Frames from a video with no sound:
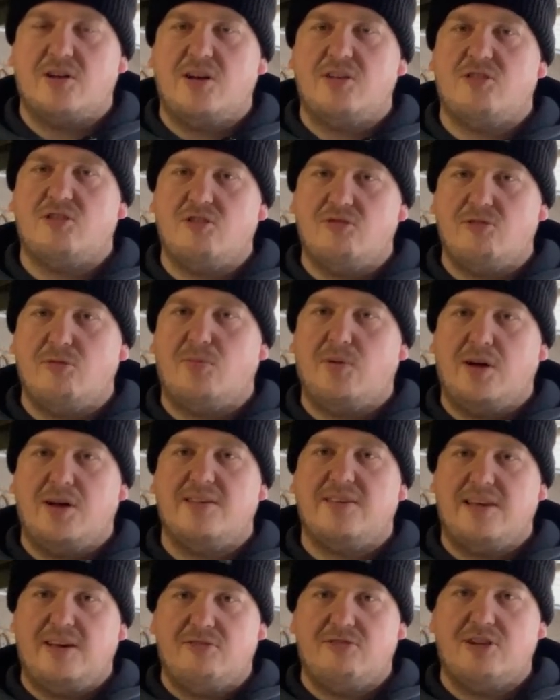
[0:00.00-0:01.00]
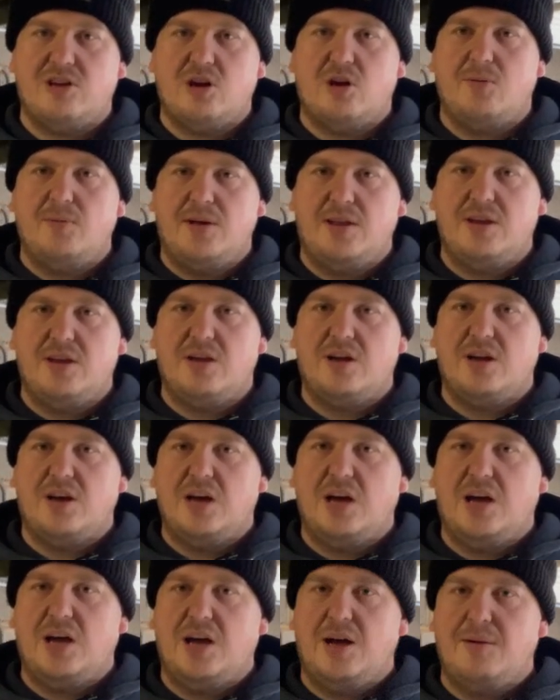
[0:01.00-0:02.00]
I do reply to every comment.
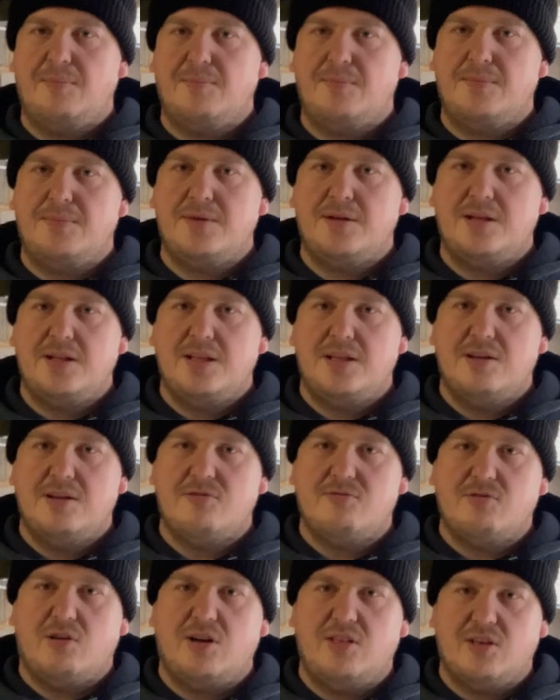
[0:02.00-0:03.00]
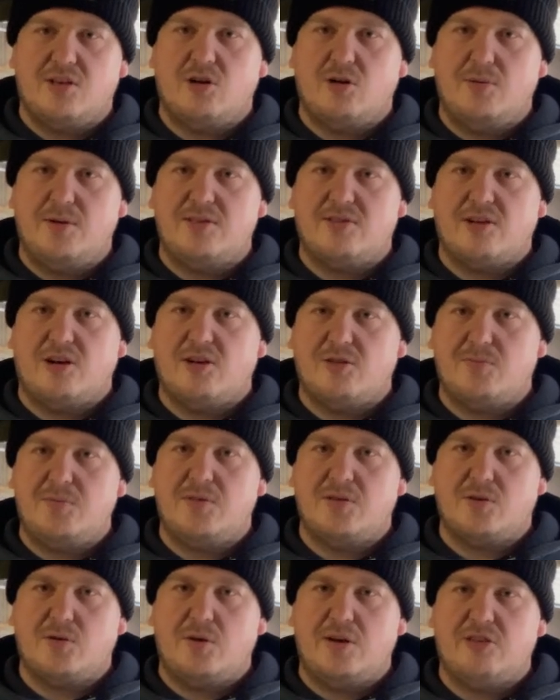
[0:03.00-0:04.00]
Write in the comments, ask me
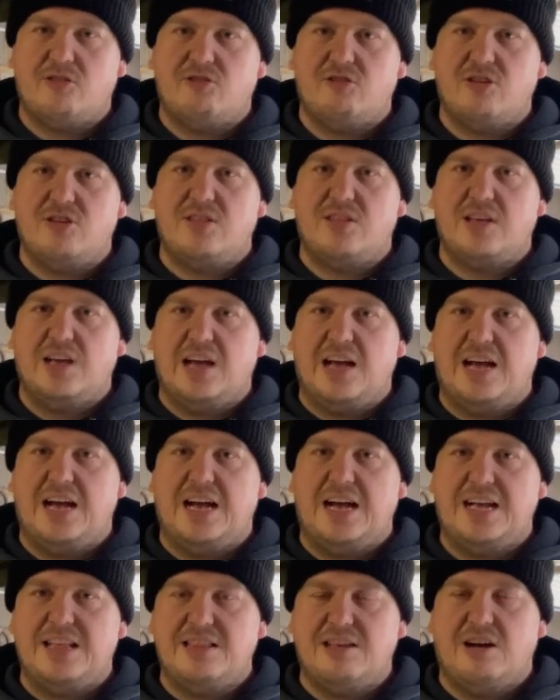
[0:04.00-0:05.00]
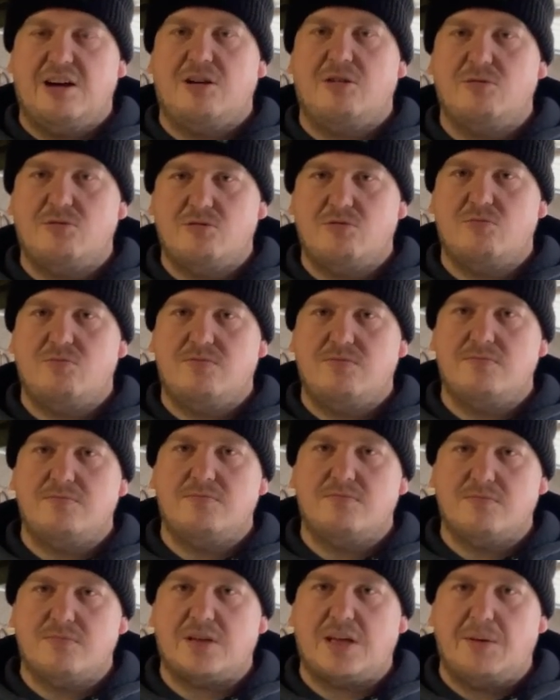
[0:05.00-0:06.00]
the question, and I will
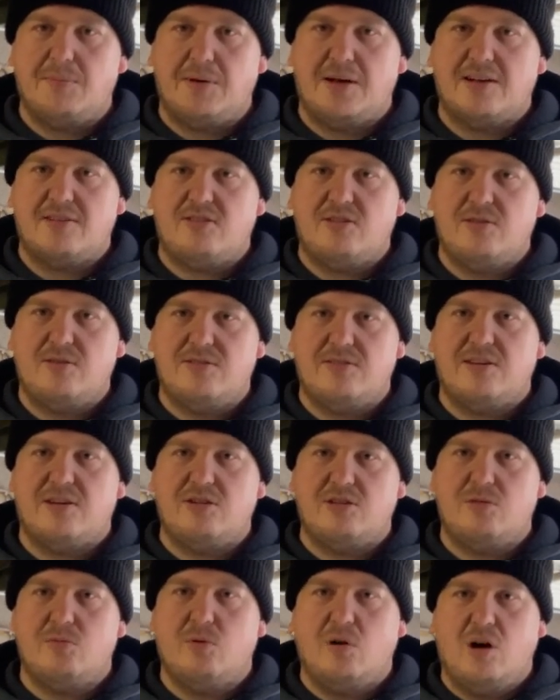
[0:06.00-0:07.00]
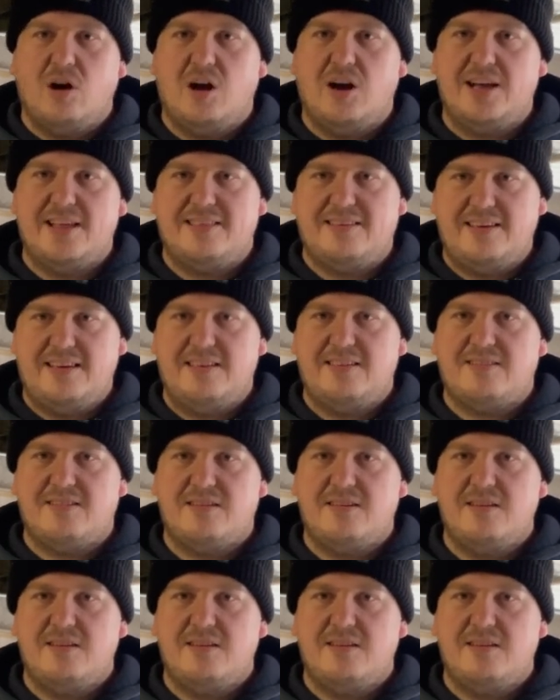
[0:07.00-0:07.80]
get back to you and tell you what I did.